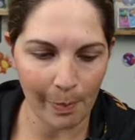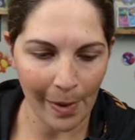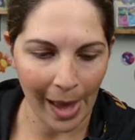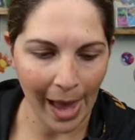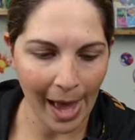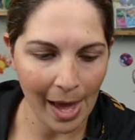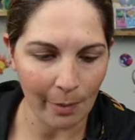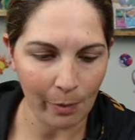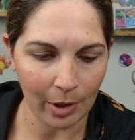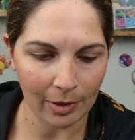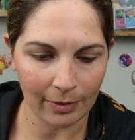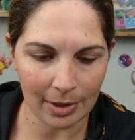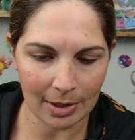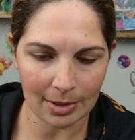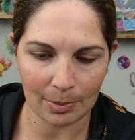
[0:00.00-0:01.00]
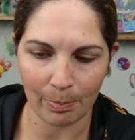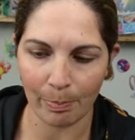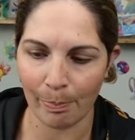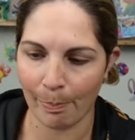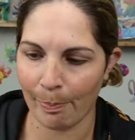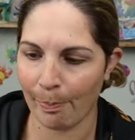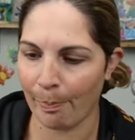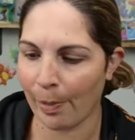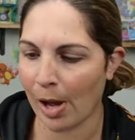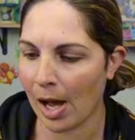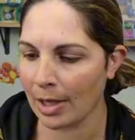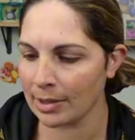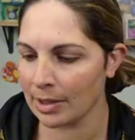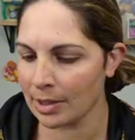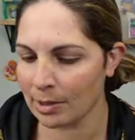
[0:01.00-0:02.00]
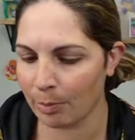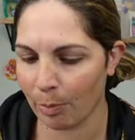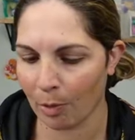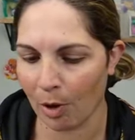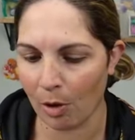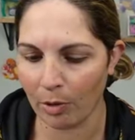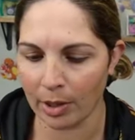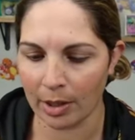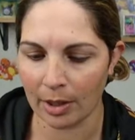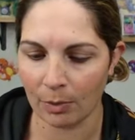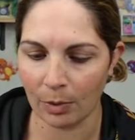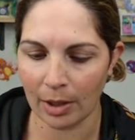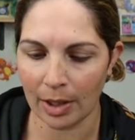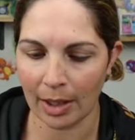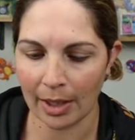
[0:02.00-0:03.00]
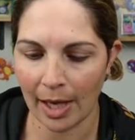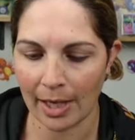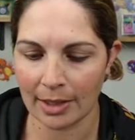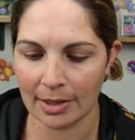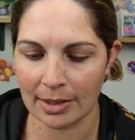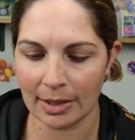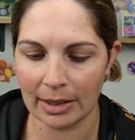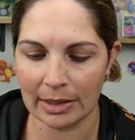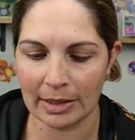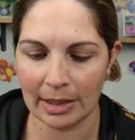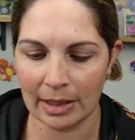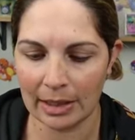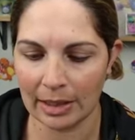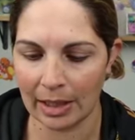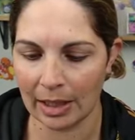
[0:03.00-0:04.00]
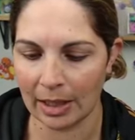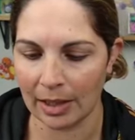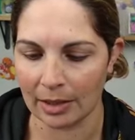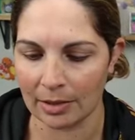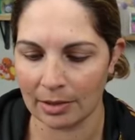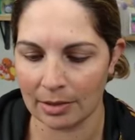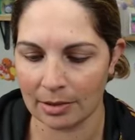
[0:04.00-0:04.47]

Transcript: bad. What if this box is broken and we get like sixteen hit?